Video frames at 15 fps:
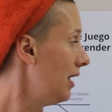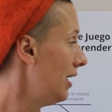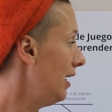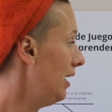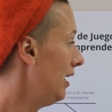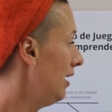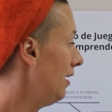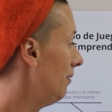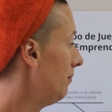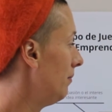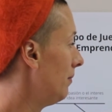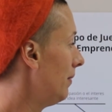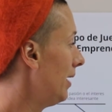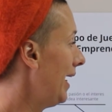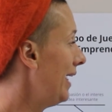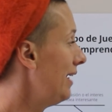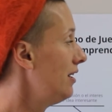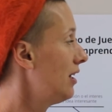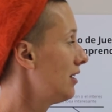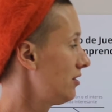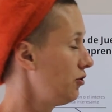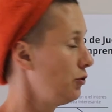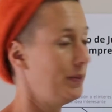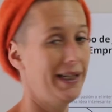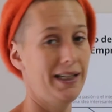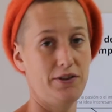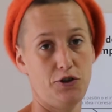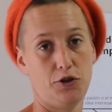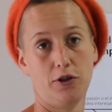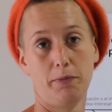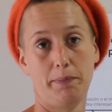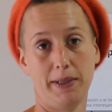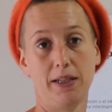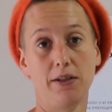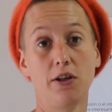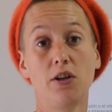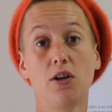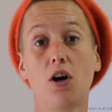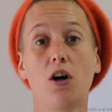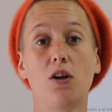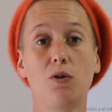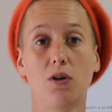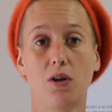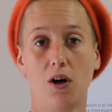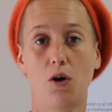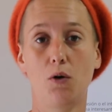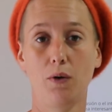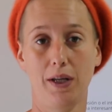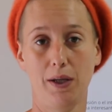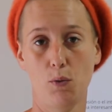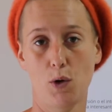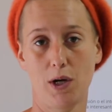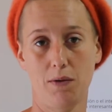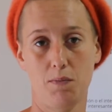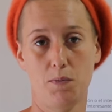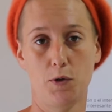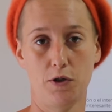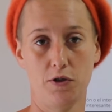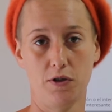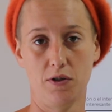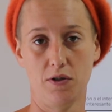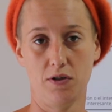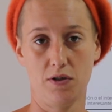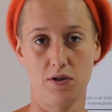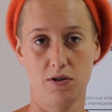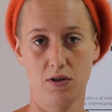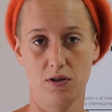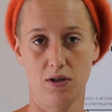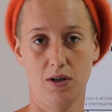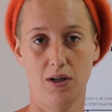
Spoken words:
and not to base your opinion on only one person's,